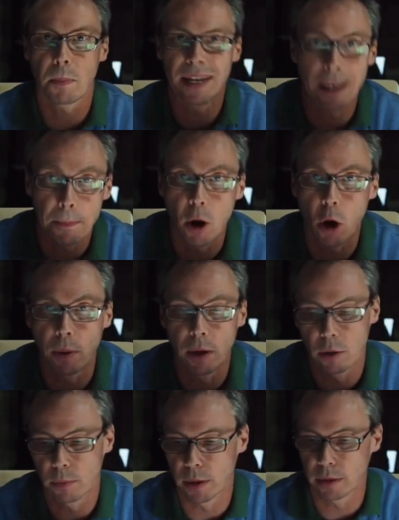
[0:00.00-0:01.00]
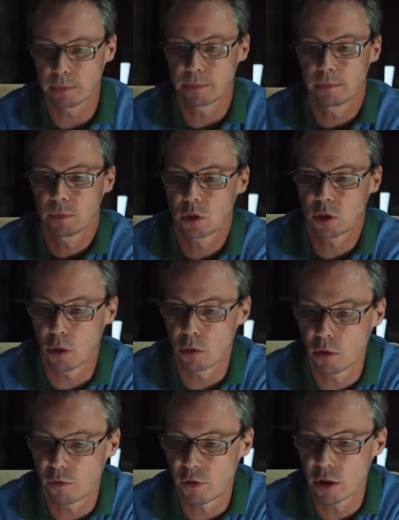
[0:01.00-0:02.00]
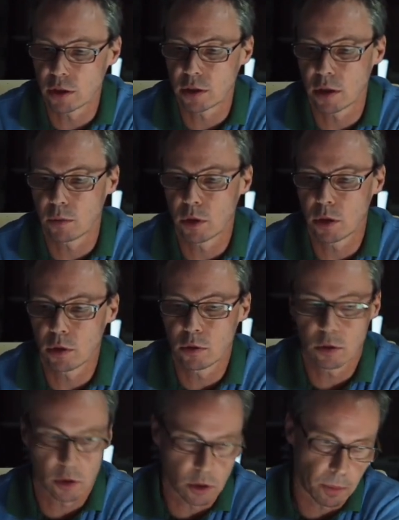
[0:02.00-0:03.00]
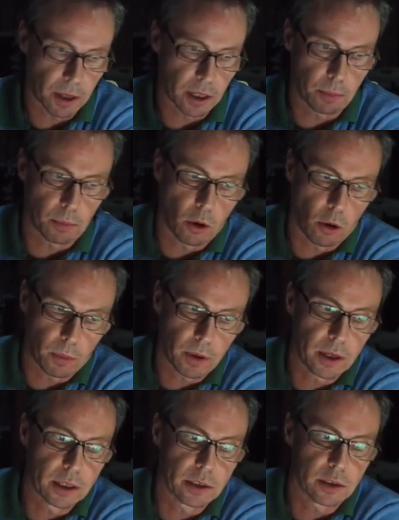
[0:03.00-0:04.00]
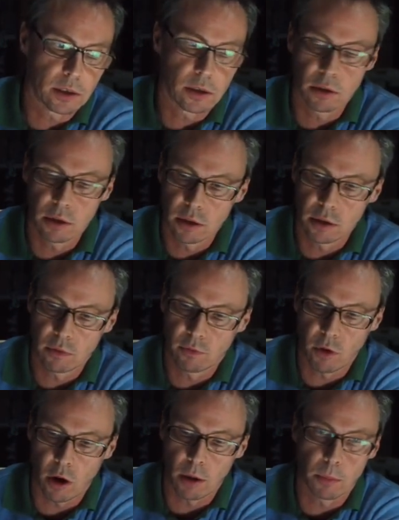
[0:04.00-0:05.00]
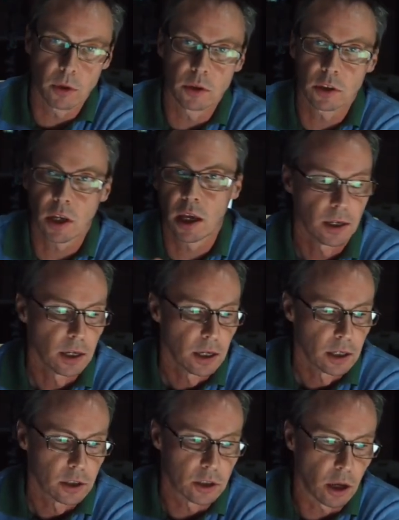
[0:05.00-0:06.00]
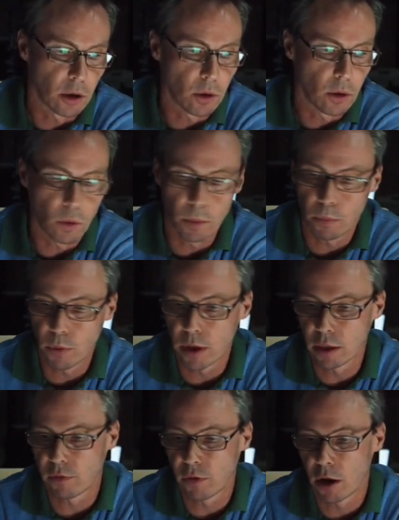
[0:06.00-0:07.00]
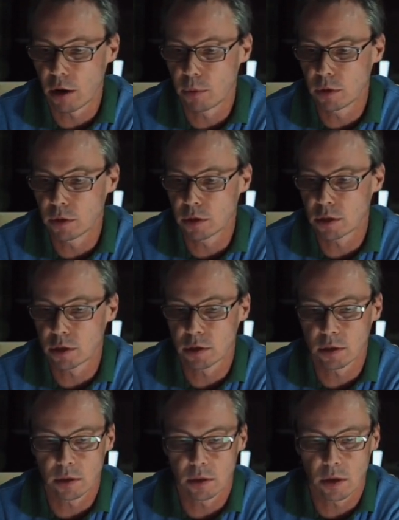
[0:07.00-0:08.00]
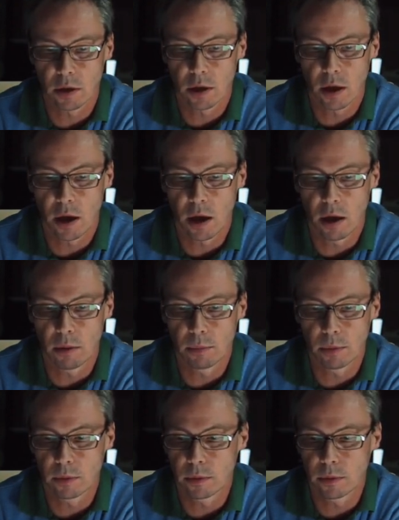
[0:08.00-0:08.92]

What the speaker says: make it pop a little bit. So the first thing we use to make it pop is the vibrance. So we bring the vibrance up